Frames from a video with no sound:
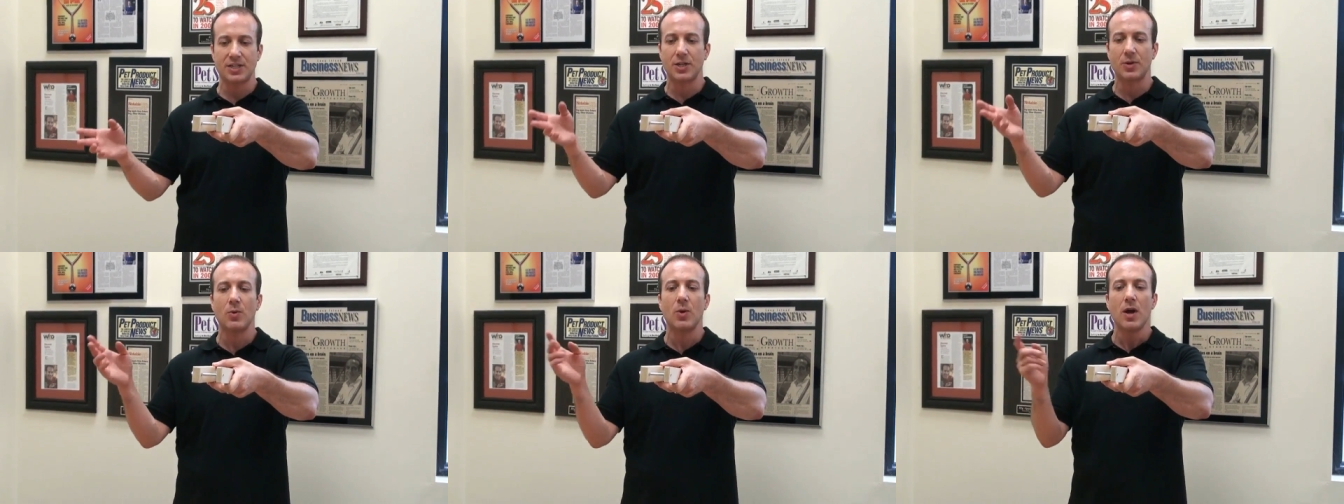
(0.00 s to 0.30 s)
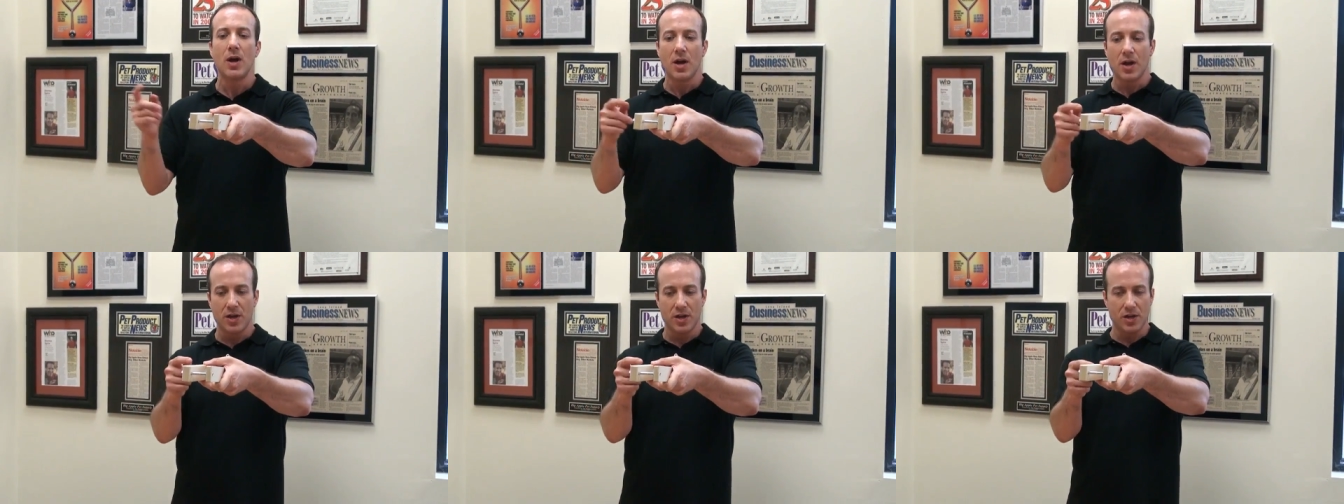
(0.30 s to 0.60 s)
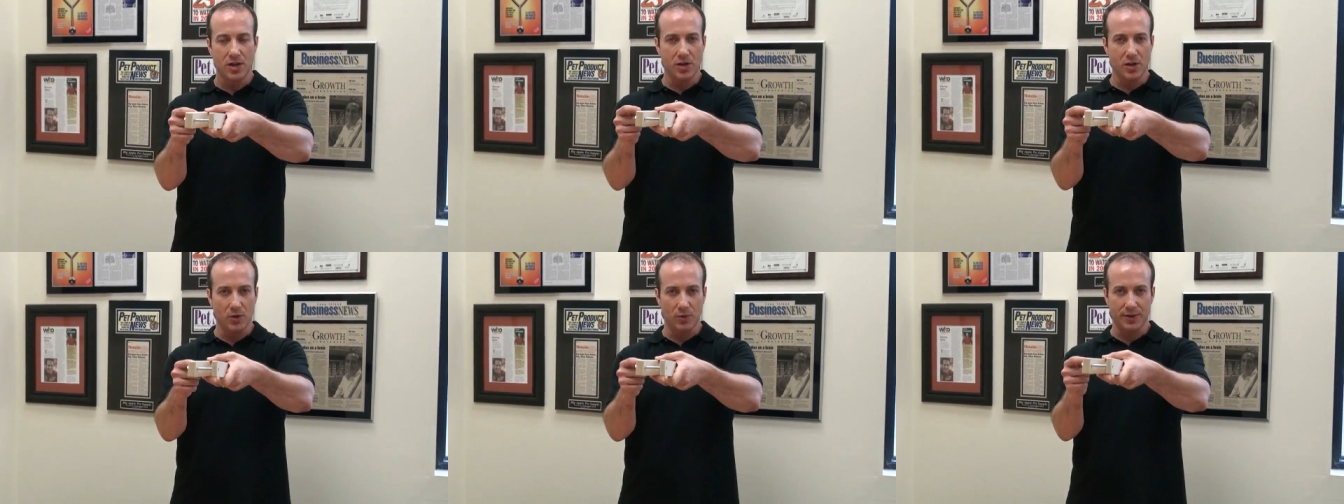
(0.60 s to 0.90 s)
to,
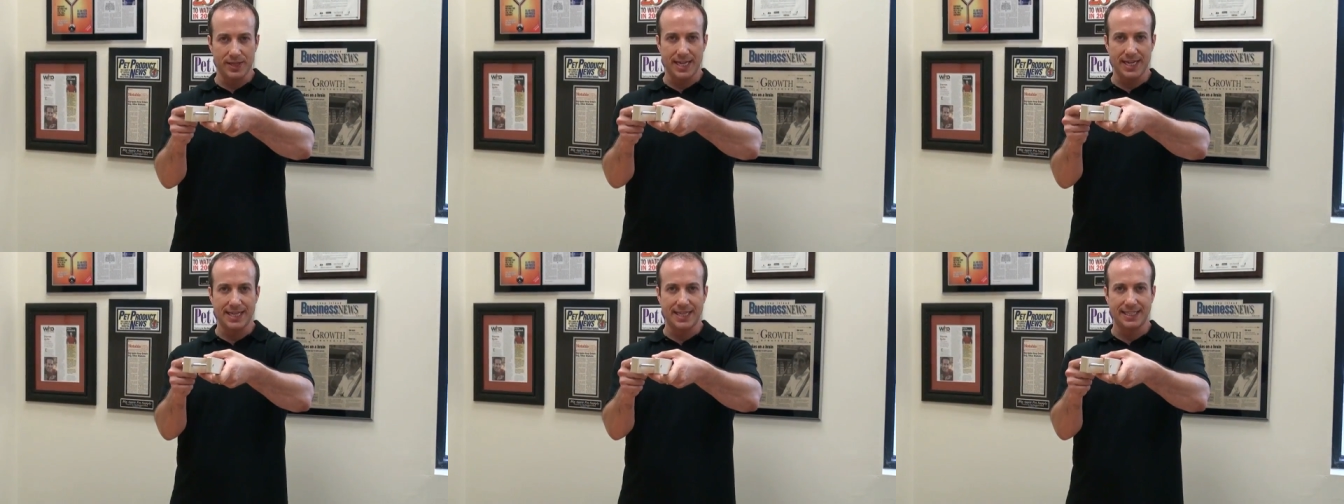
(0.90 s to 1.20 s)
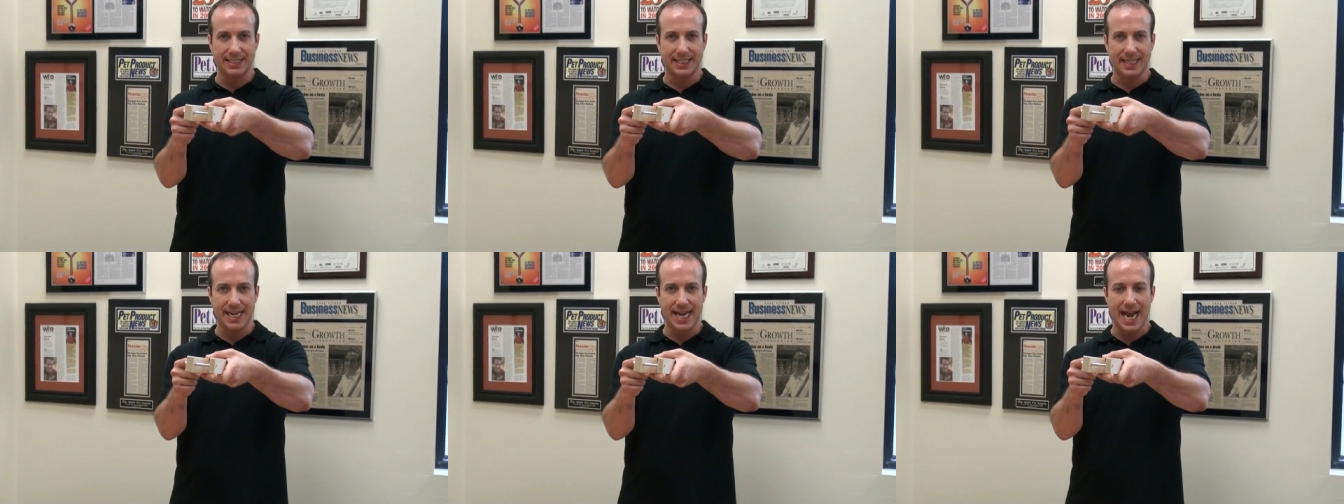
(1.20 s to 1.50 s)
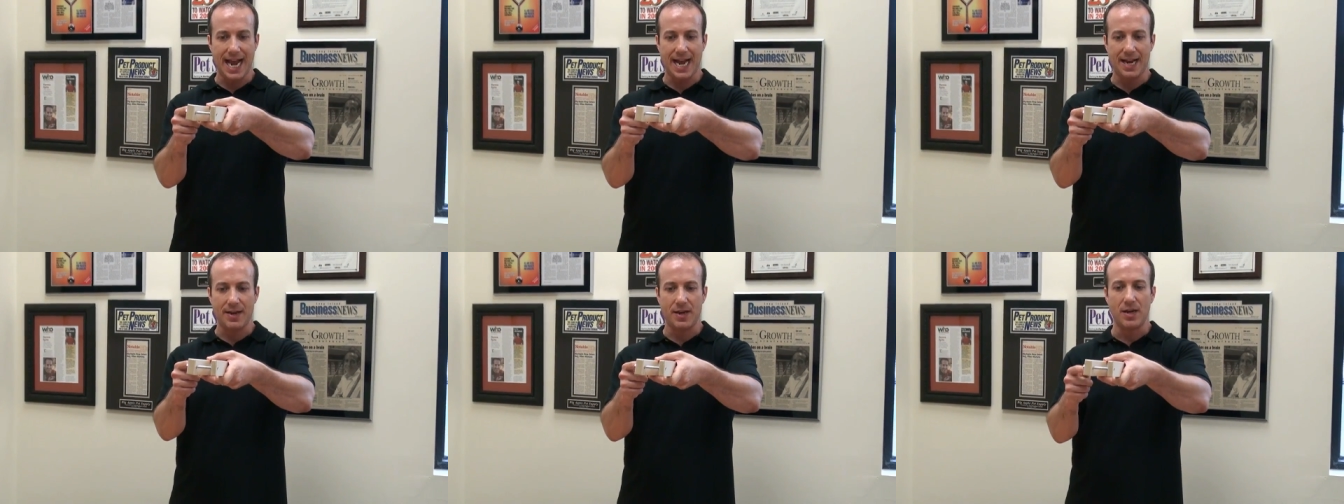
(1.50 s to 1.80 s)
you'll need this
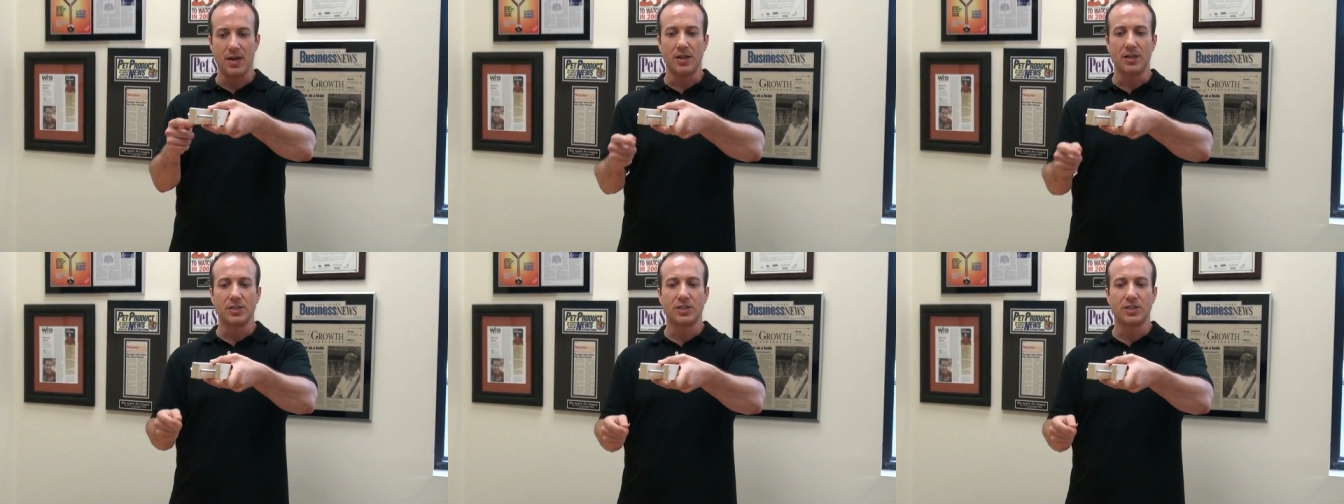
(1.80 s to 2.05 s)
again.